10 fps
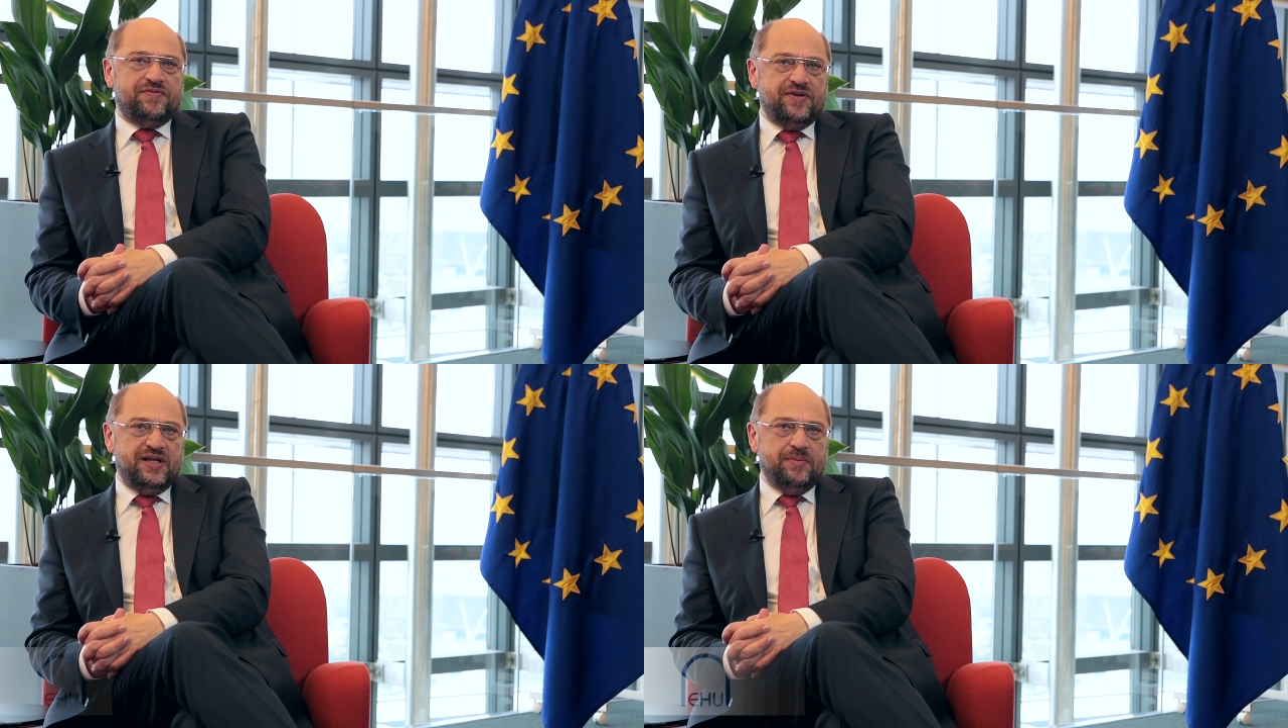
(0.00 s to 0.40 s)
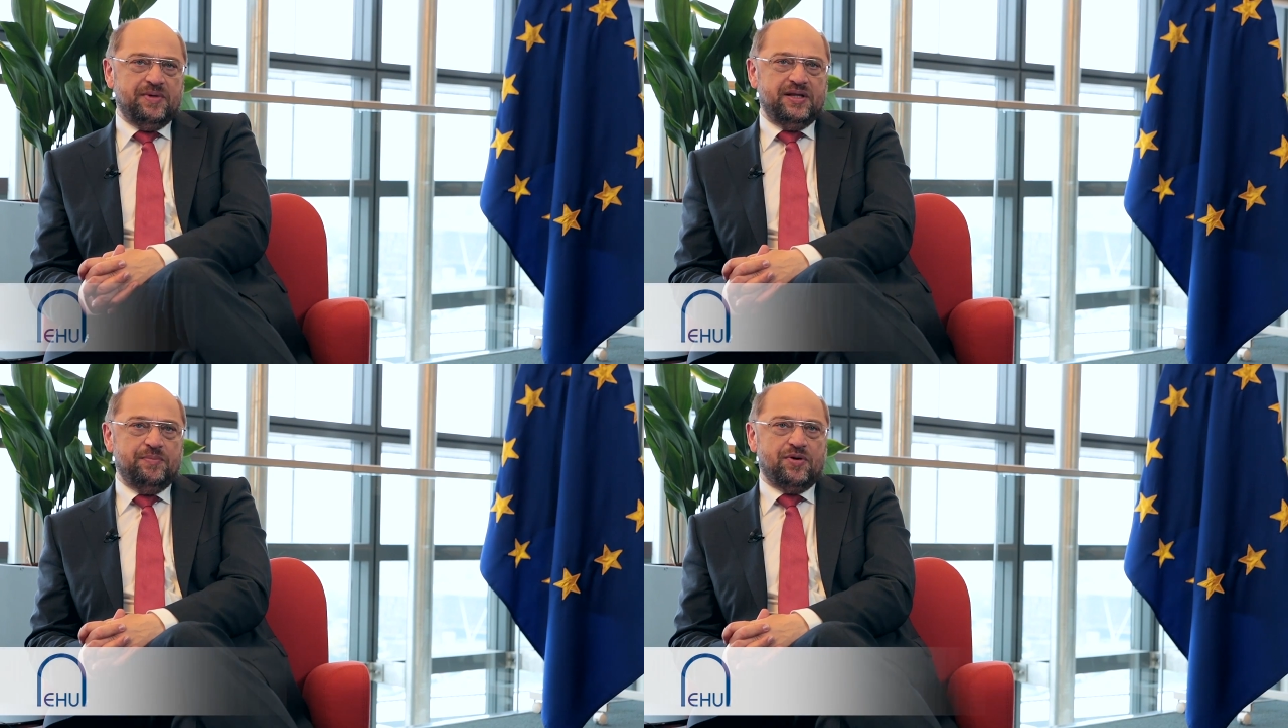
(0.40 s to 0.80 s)

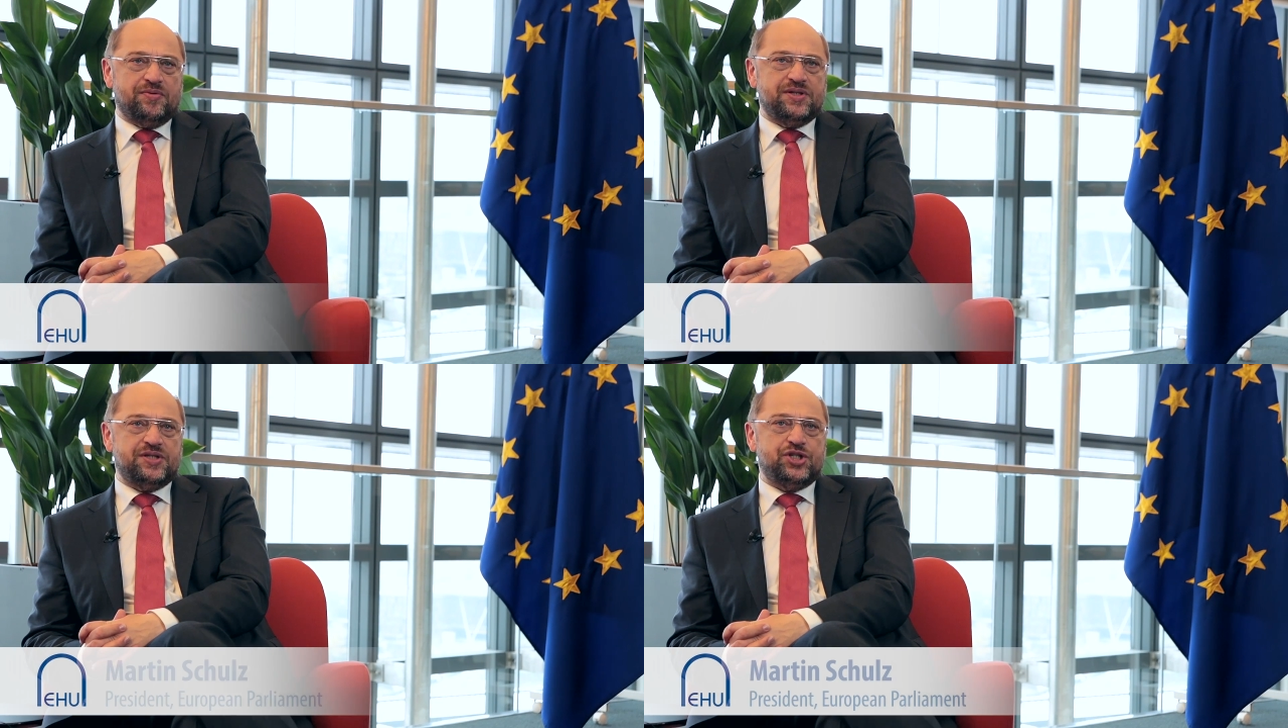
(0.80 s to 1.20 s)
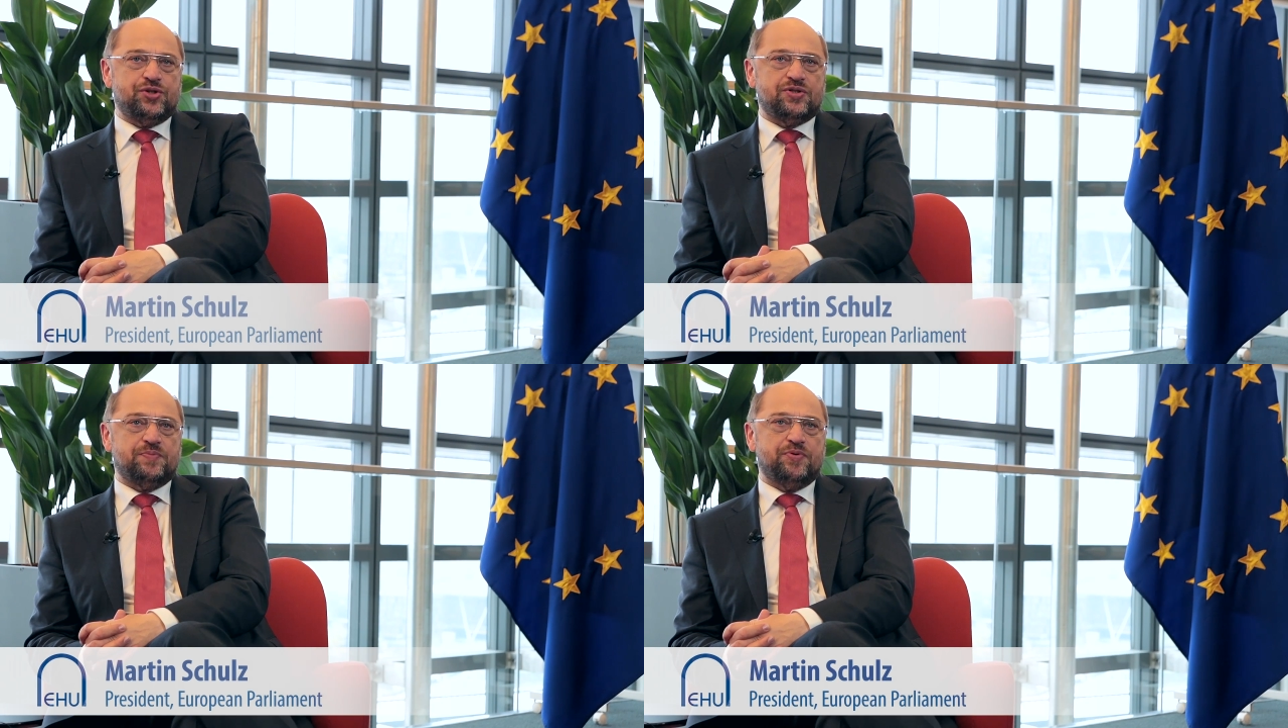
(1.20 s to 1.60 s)
freedom and democracy
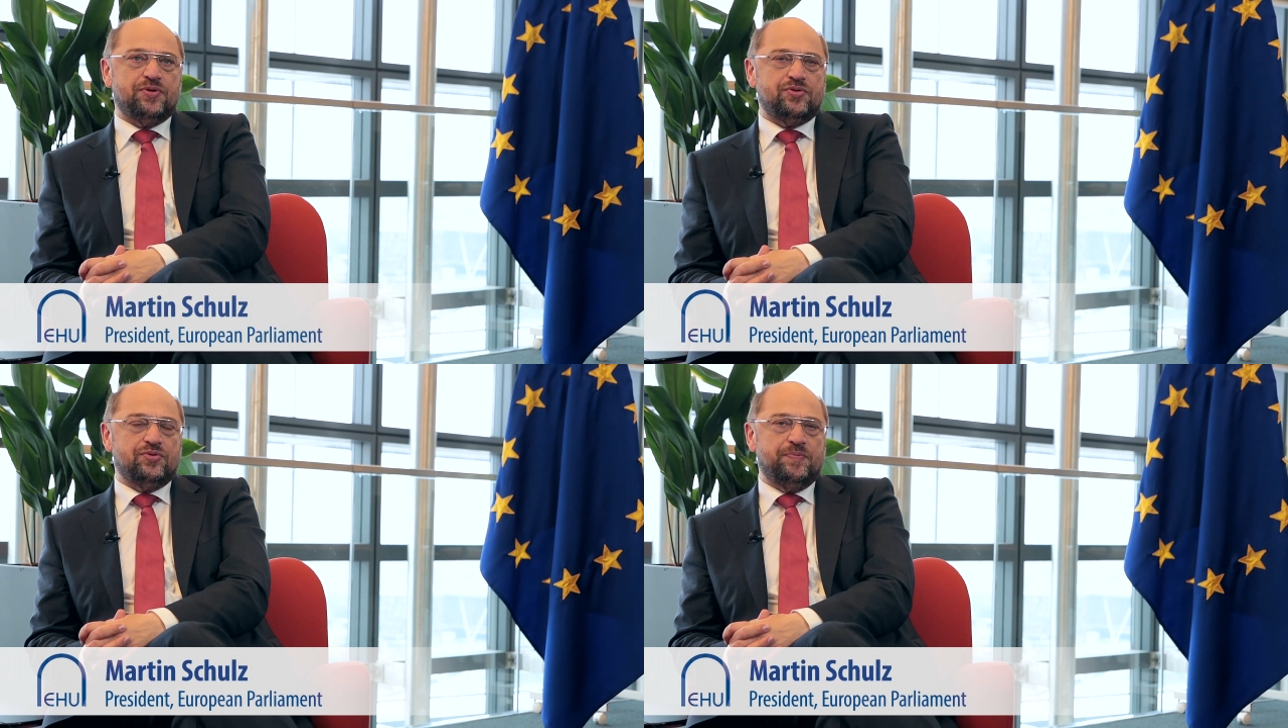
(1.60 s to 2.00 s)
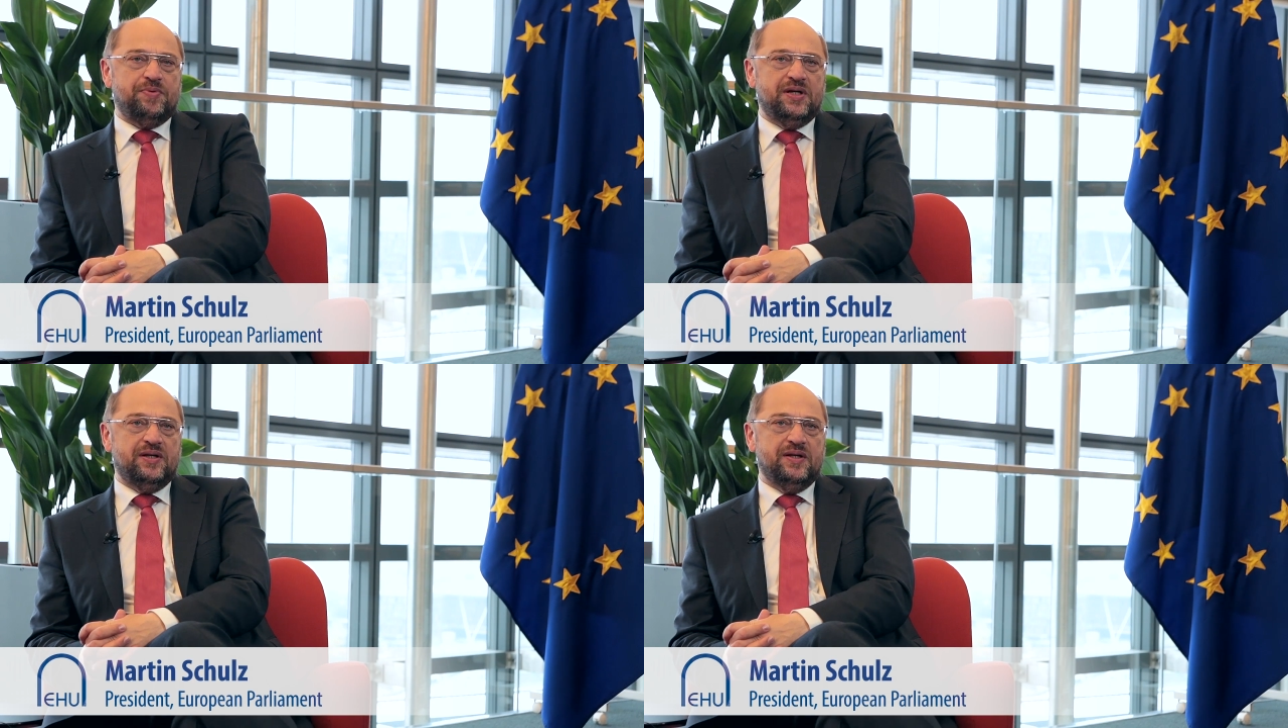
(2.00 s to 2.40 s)
should support
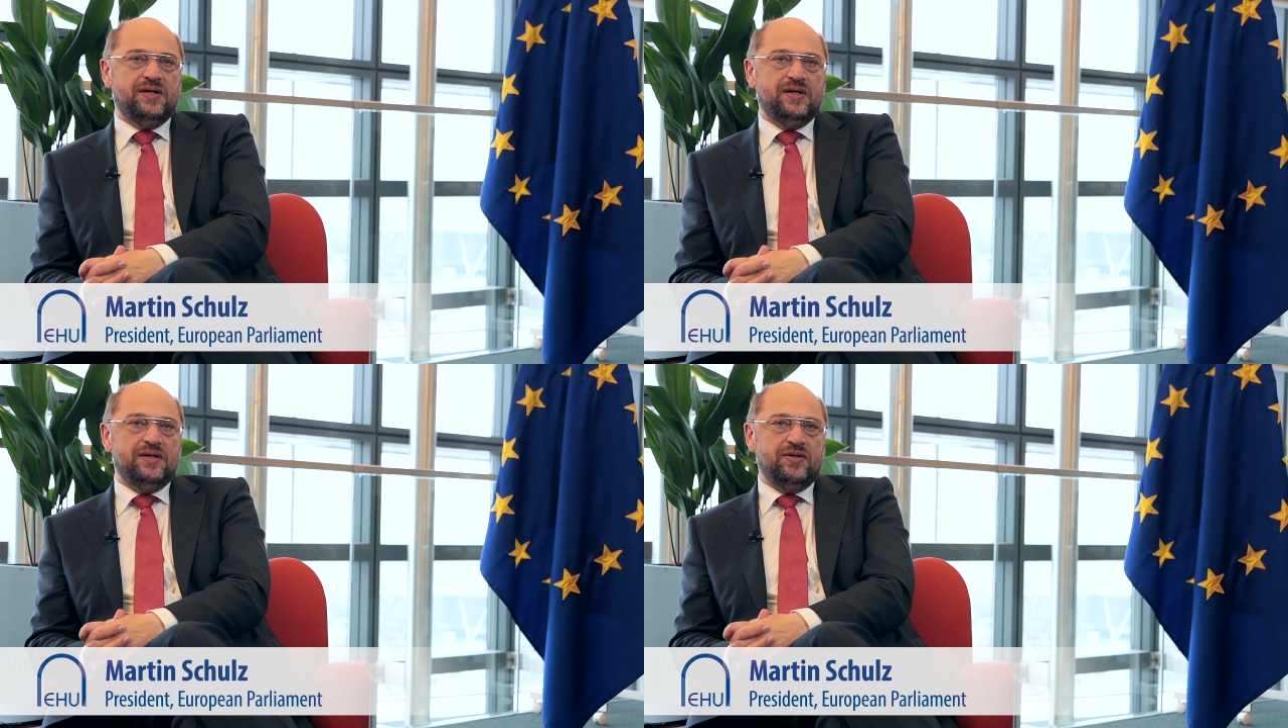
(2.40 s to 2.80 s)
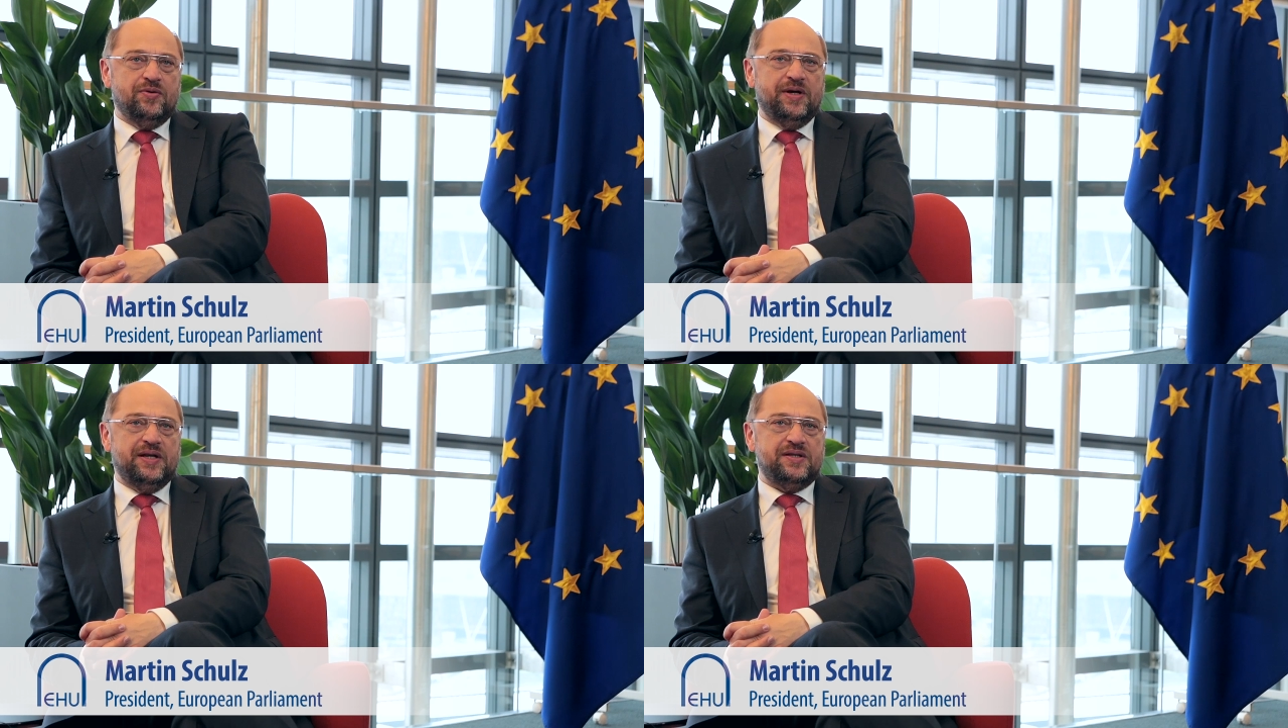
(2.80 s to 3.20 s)
European
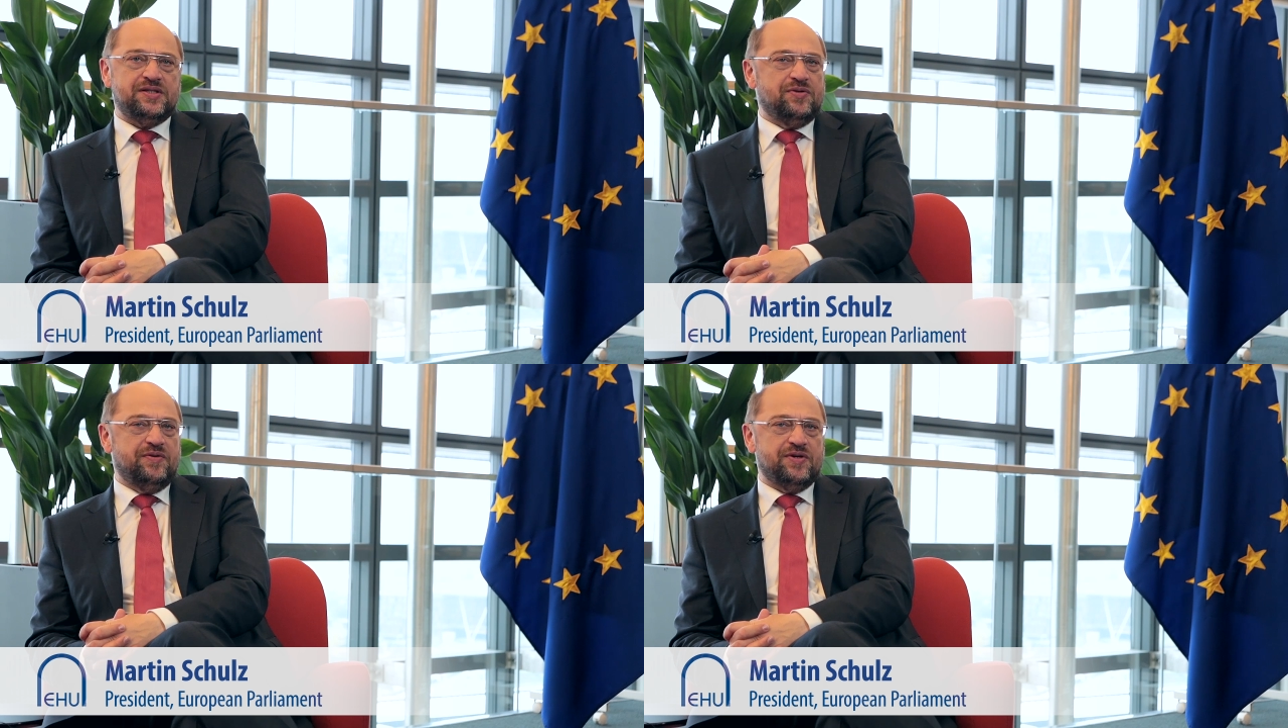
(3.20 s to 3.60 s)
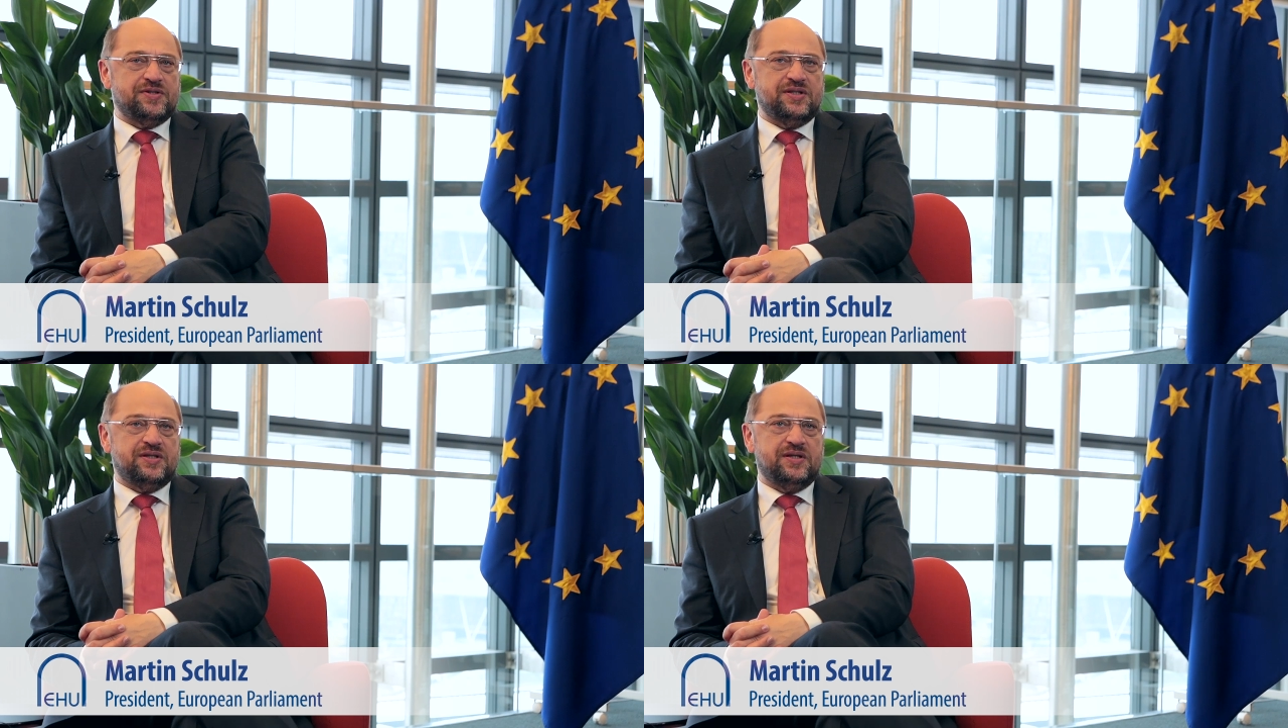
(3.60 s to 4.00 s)
Humanities
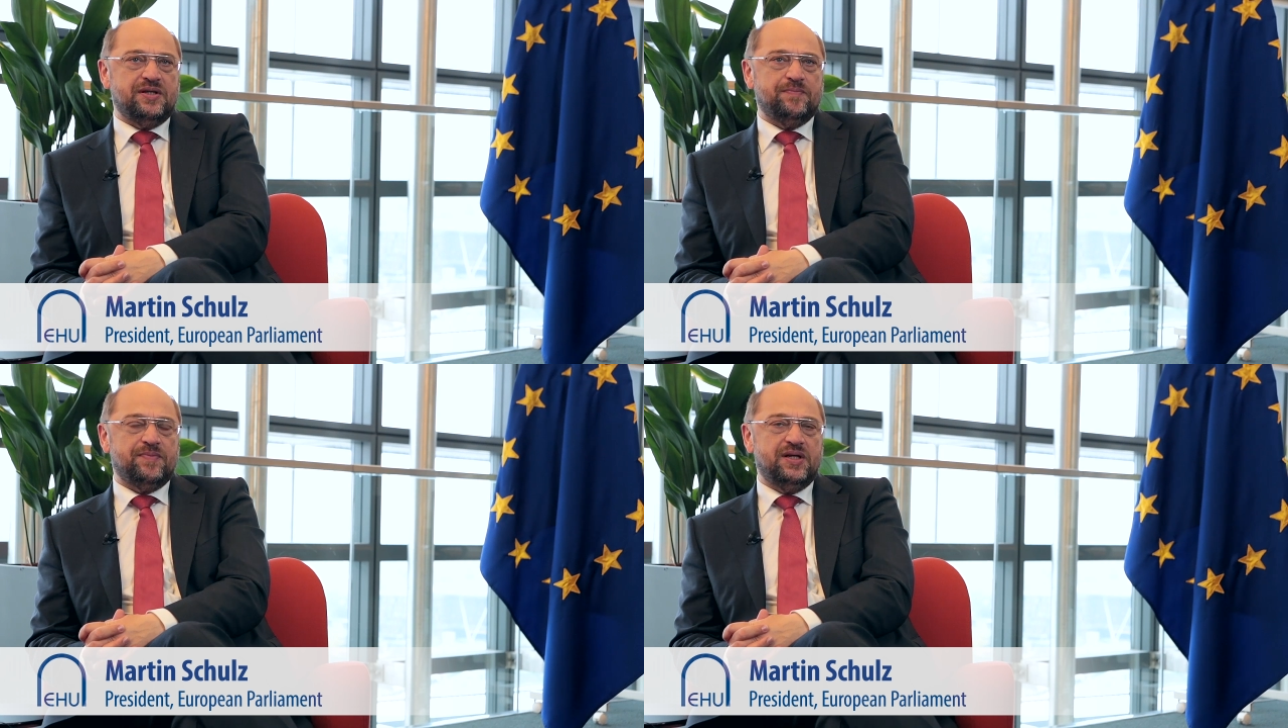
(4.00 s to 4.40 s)
University.